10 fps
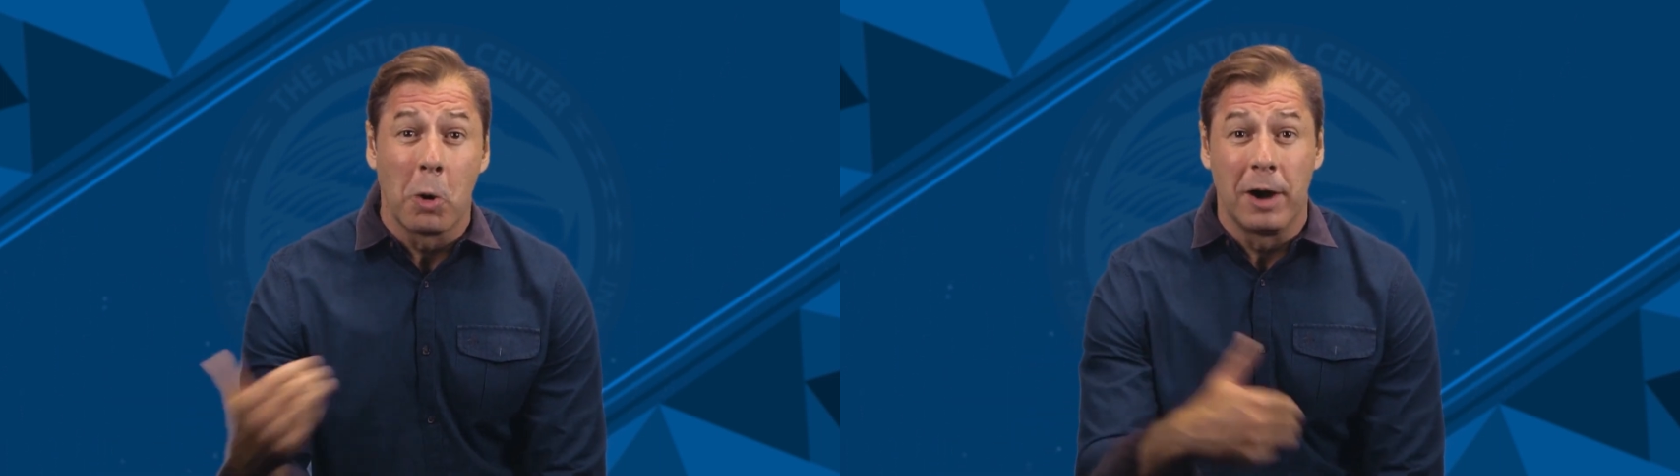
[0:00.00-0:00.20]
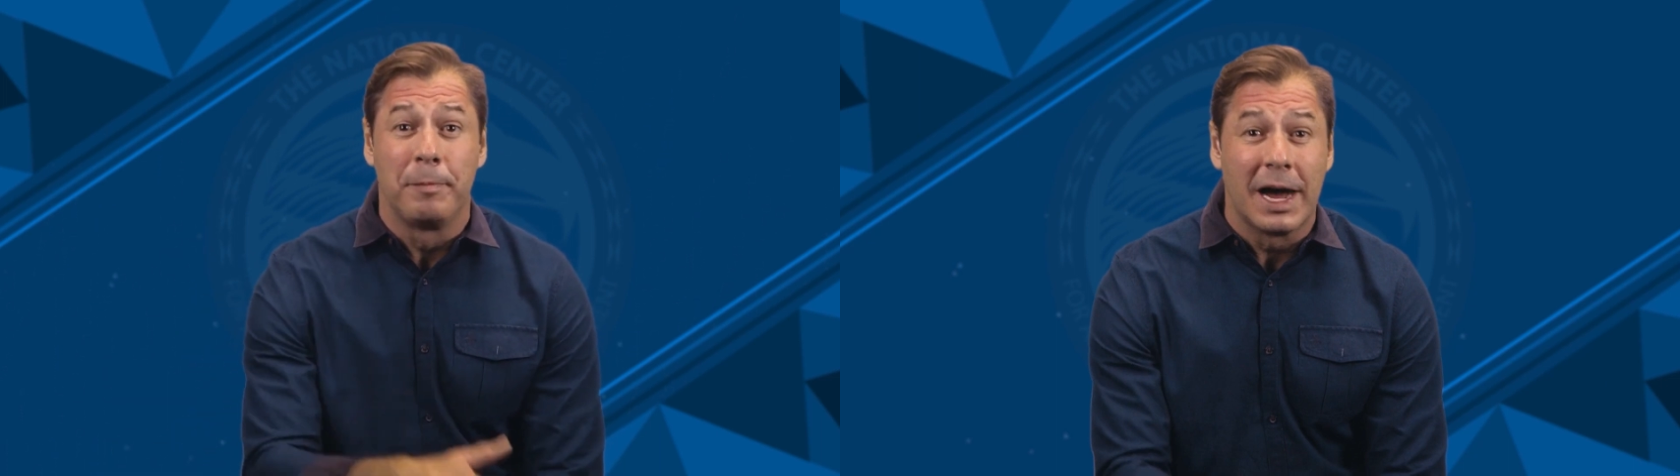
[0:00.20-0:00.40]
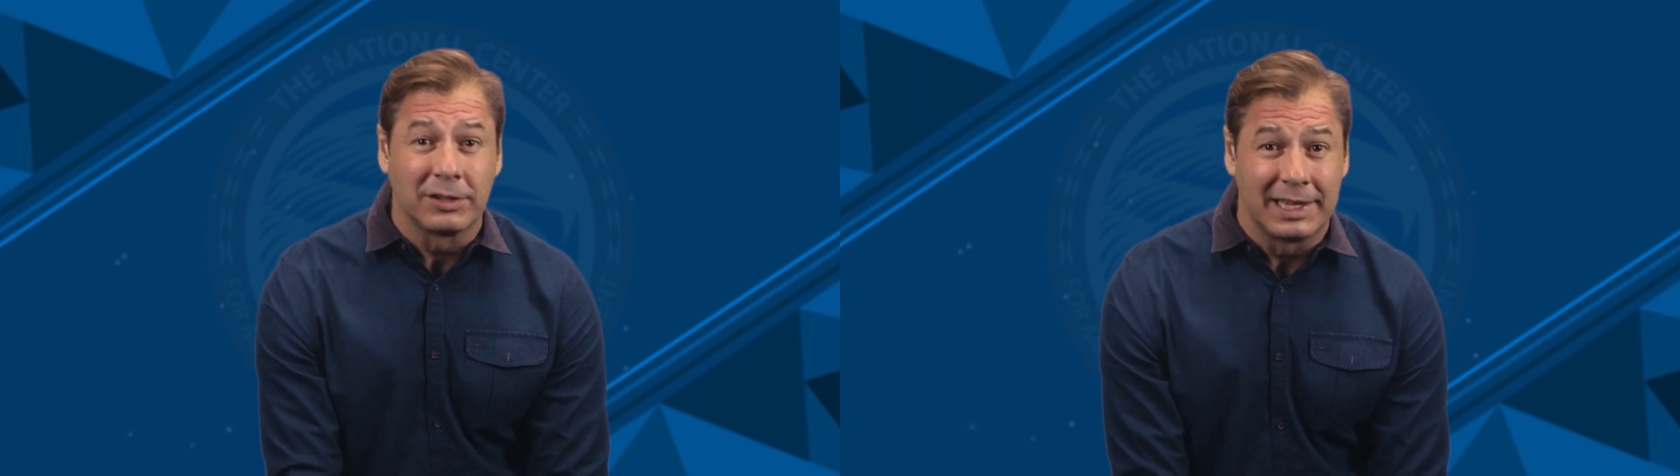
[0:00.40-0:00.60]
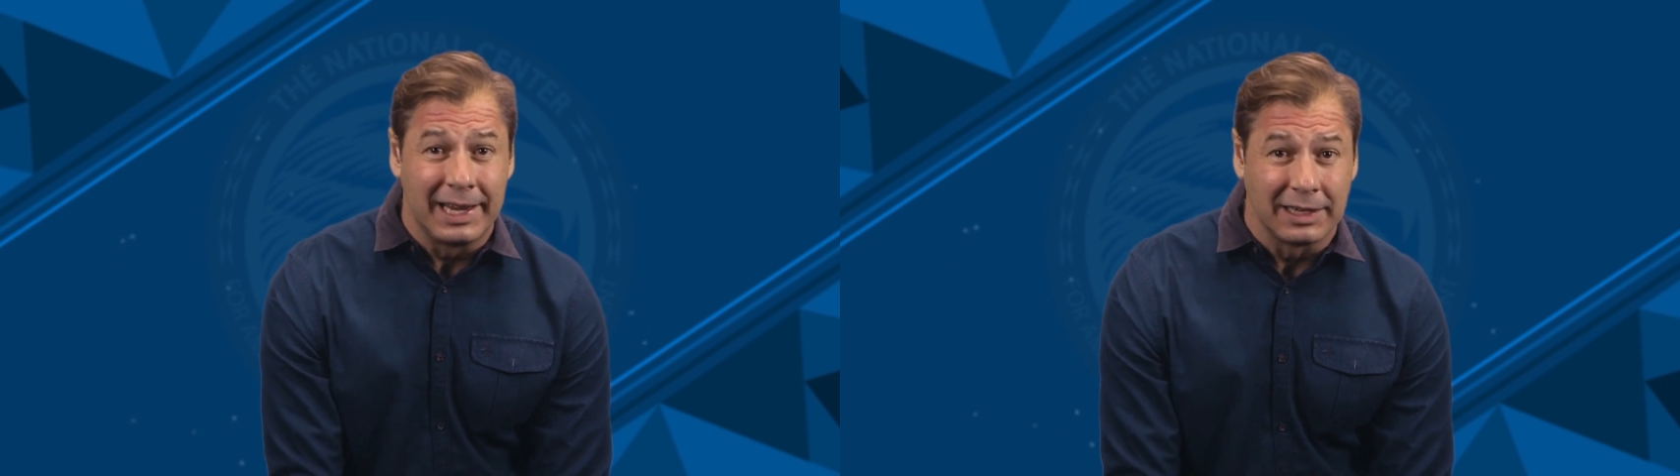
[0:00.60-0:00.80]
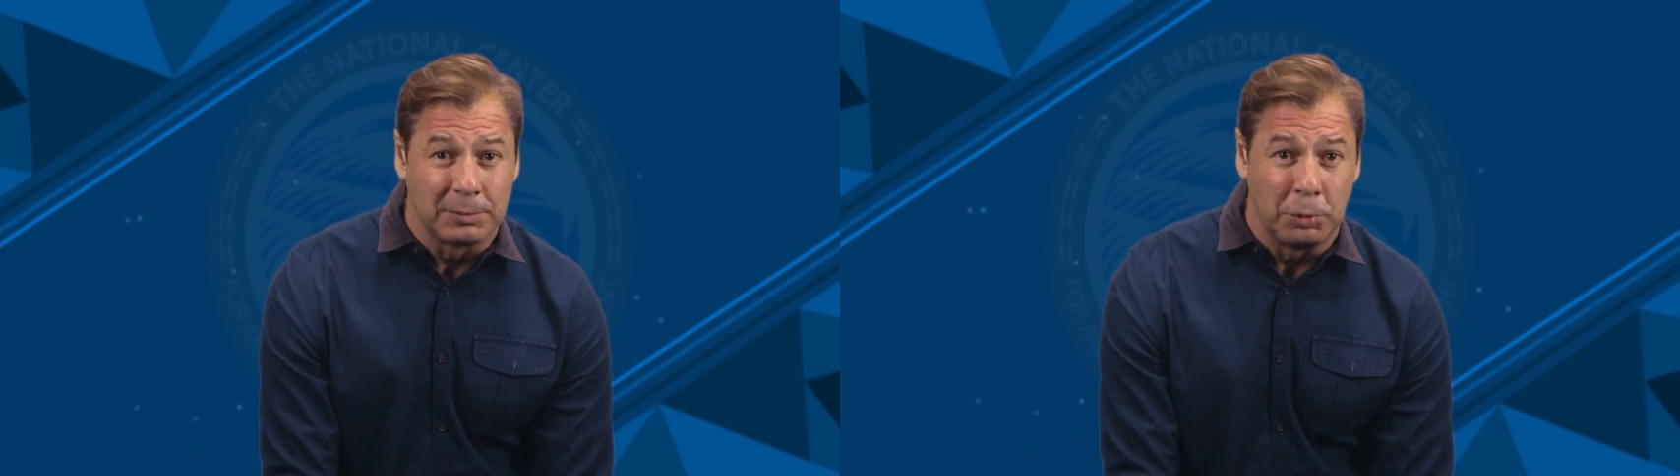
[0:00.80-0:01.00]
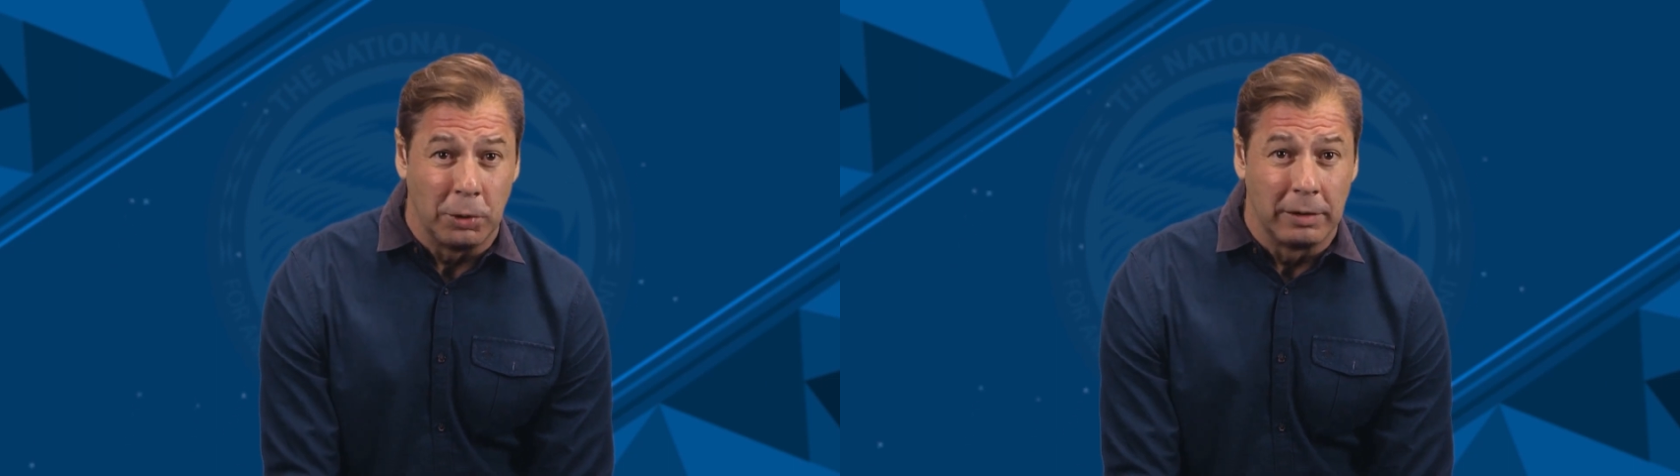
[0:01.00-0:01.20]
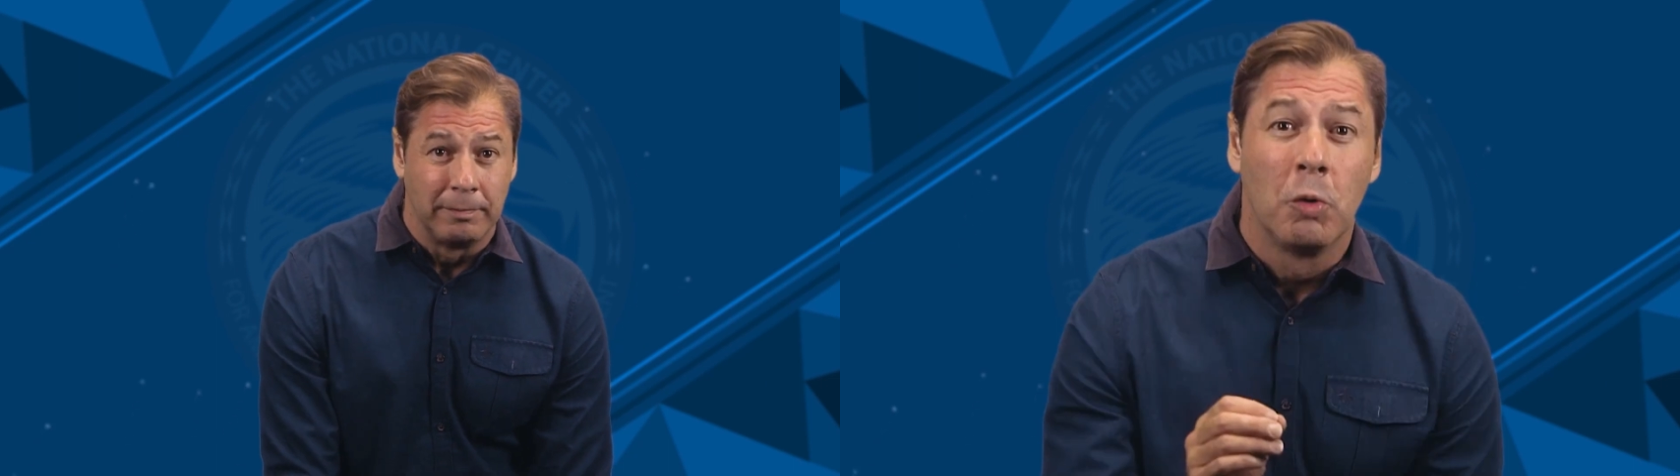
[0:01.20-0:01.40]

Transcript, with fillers: or about to export.